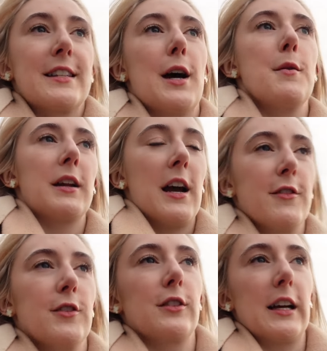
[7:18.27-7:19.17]
So now we're going to have
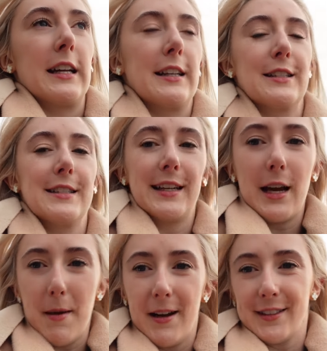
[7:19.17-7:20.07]
a look in
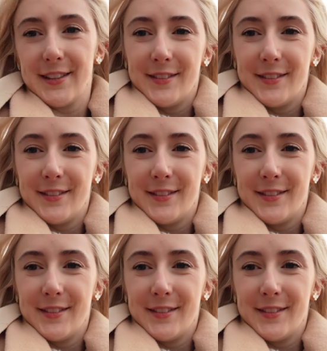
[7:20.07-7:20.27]
TK Maxx